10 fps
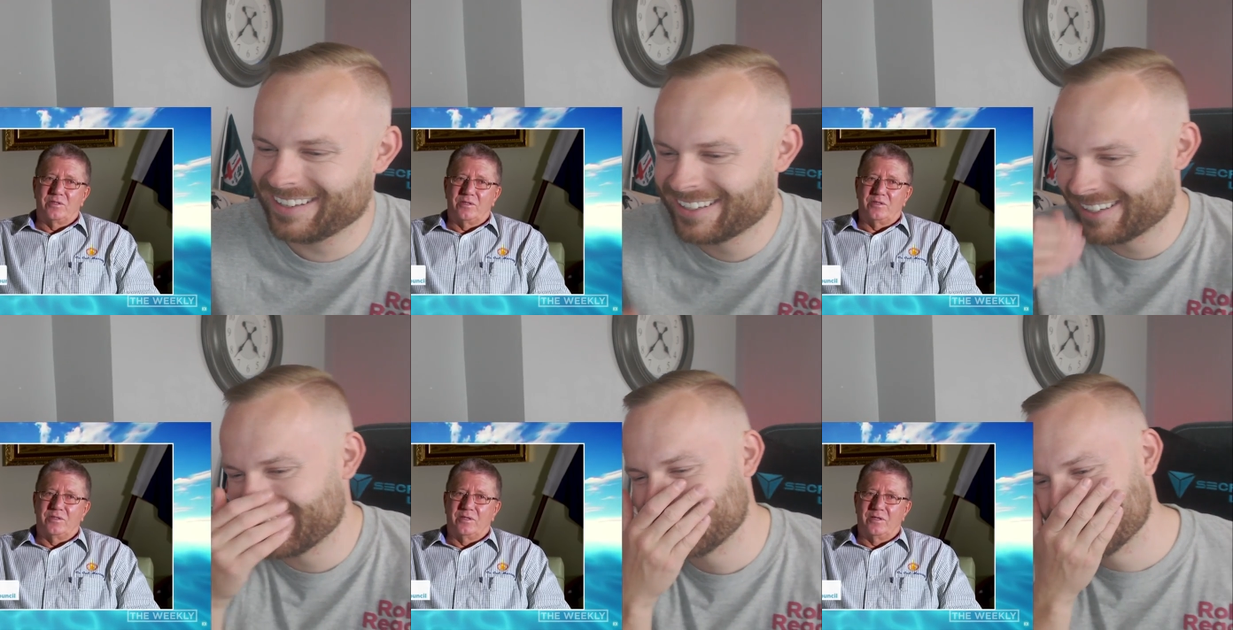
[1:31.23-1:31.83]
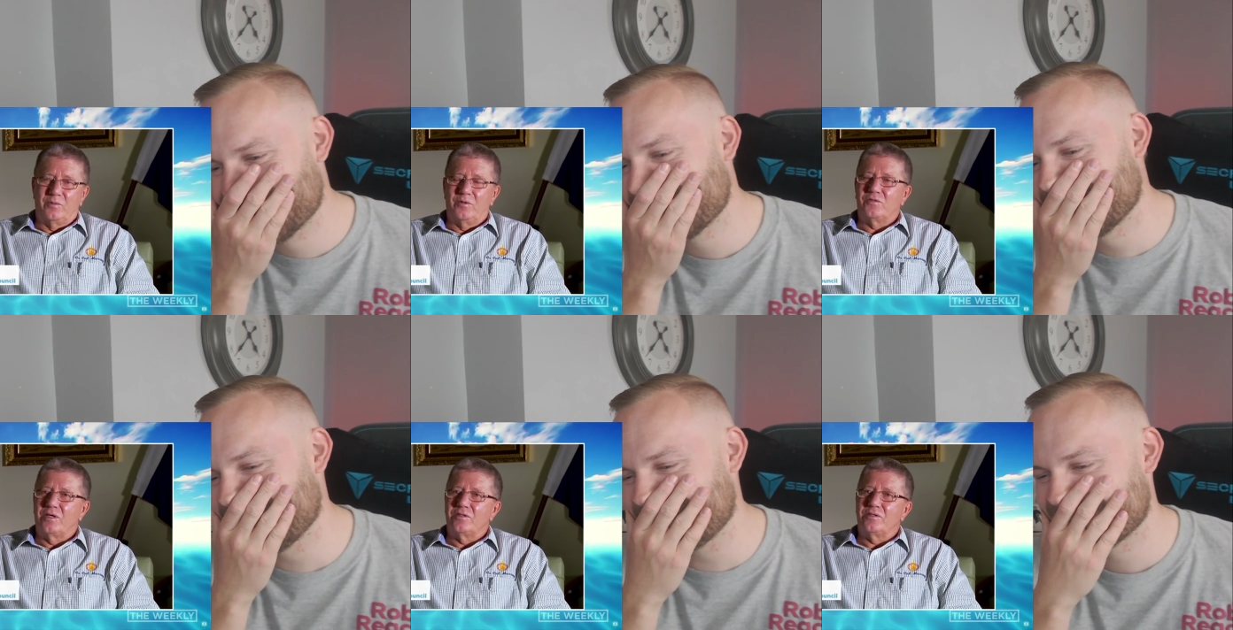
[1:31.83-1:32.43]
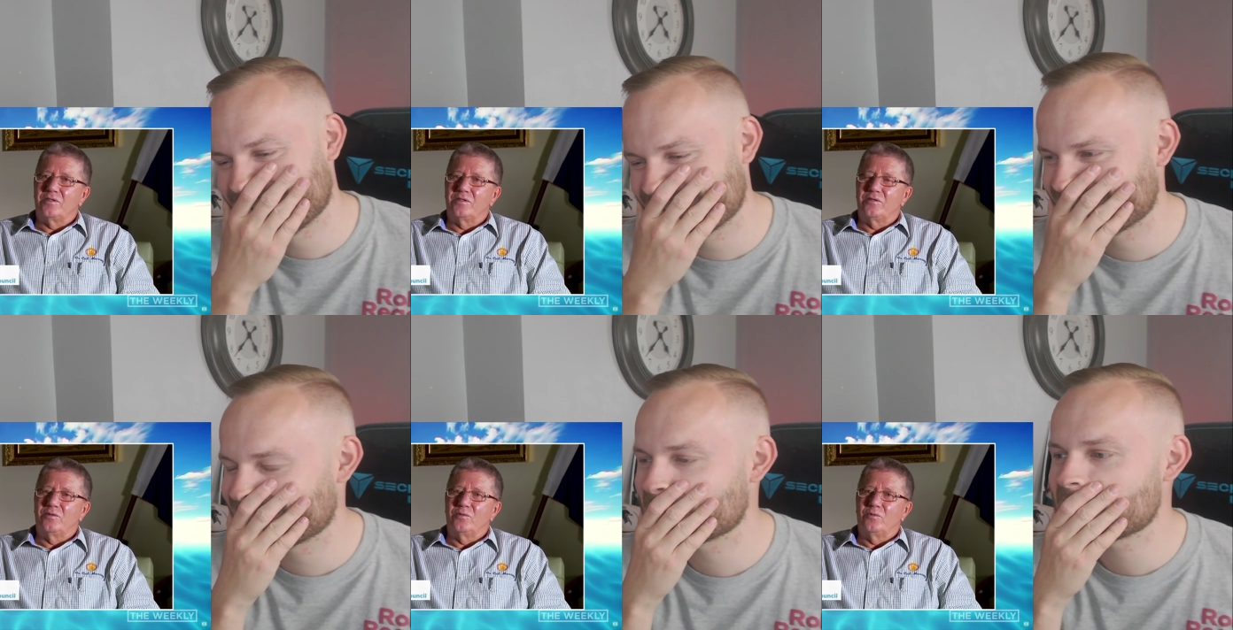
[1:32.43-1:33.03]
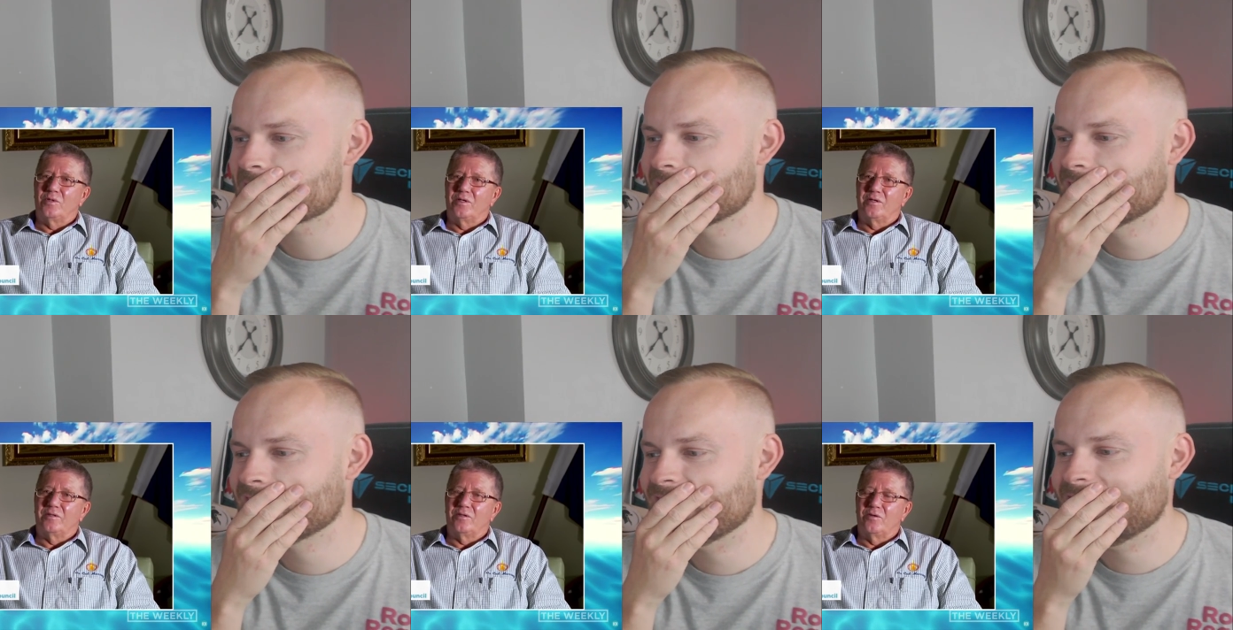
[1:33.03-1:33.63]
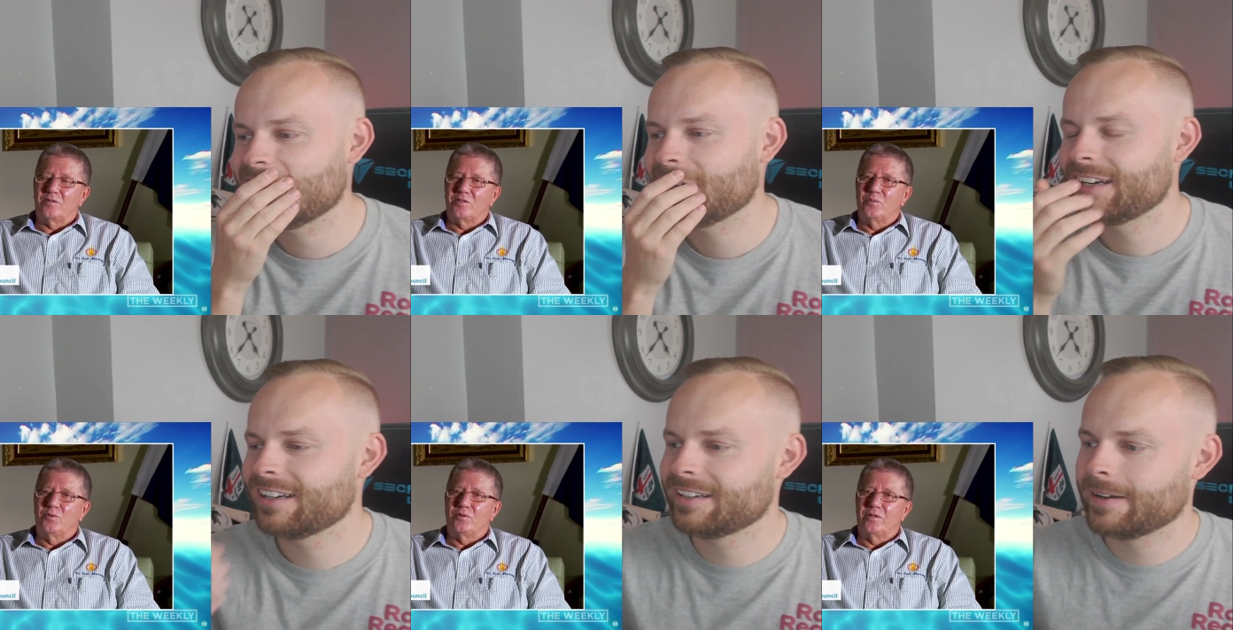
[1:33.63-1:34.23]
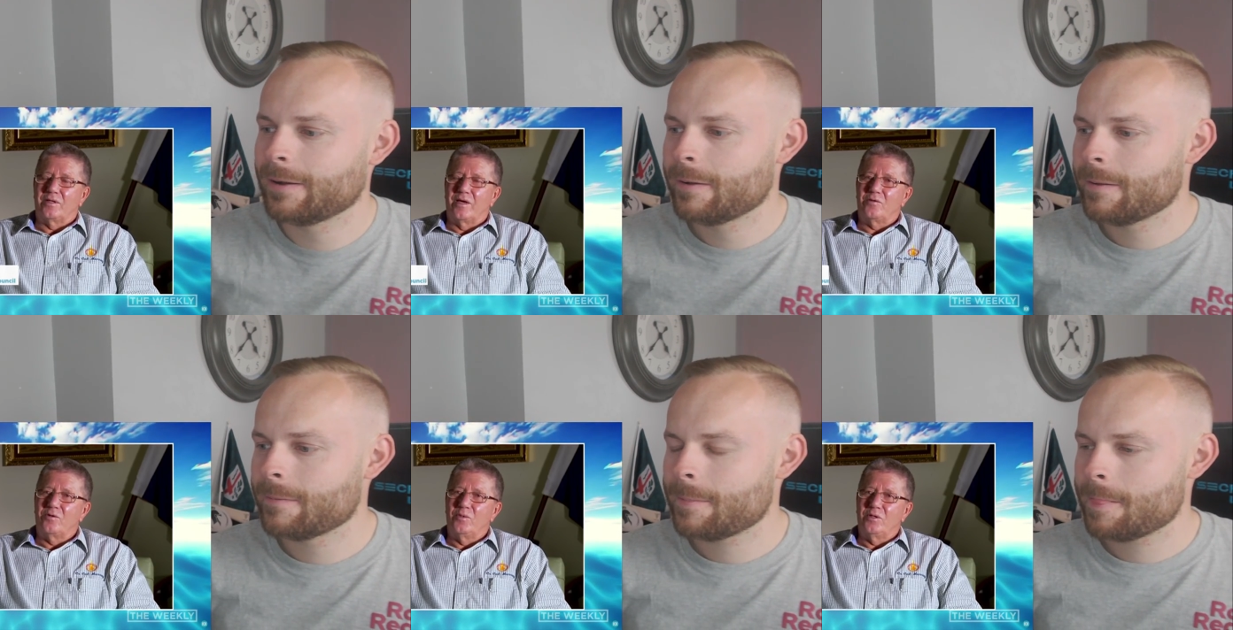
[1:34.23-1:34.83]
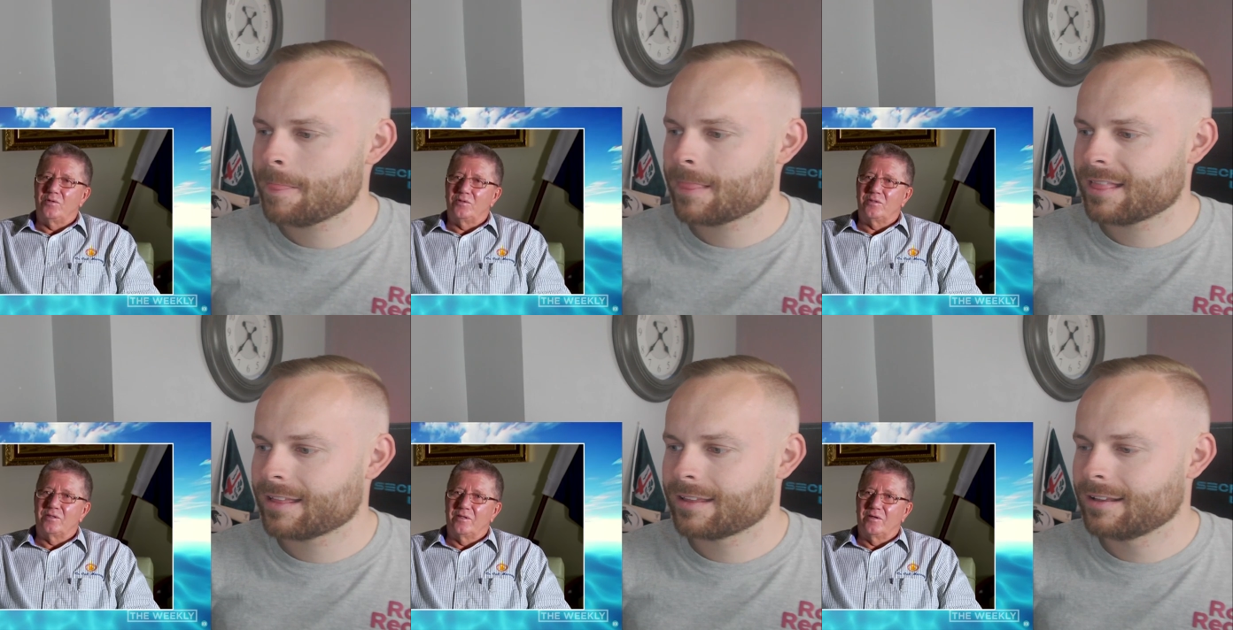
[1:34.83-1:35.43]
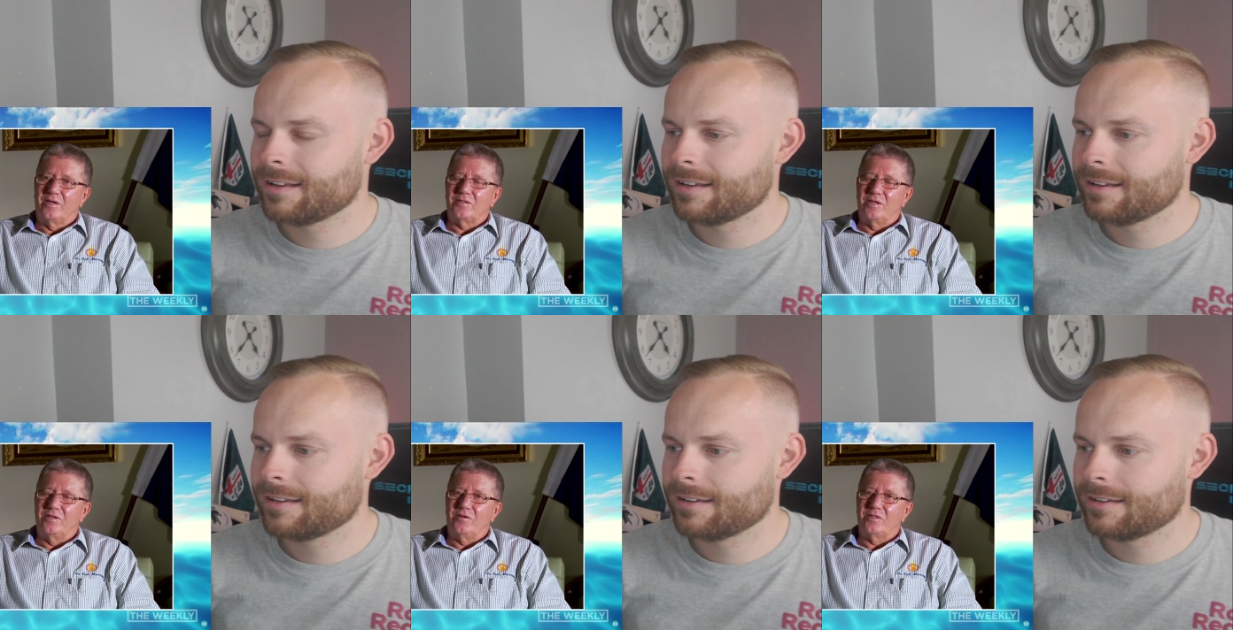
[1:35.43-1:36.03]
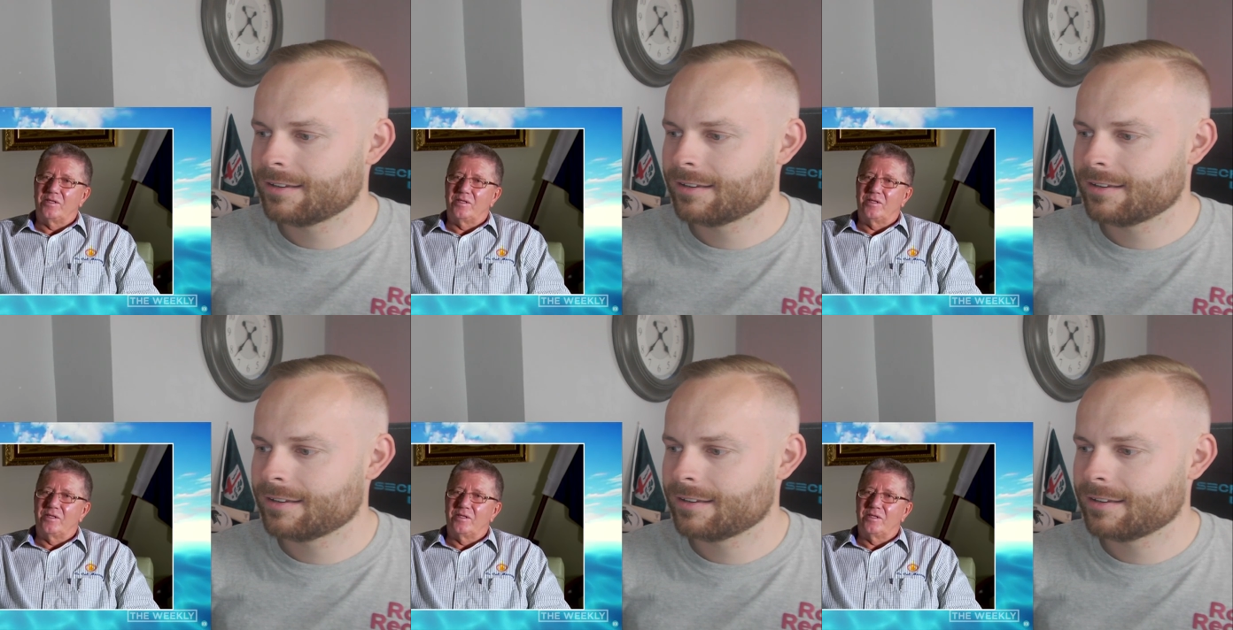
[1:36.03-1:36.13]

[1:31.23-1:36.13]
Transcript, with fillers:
Speaker 1: that uh, you've chosen to uh, to not support the country because uh, I understand you're actually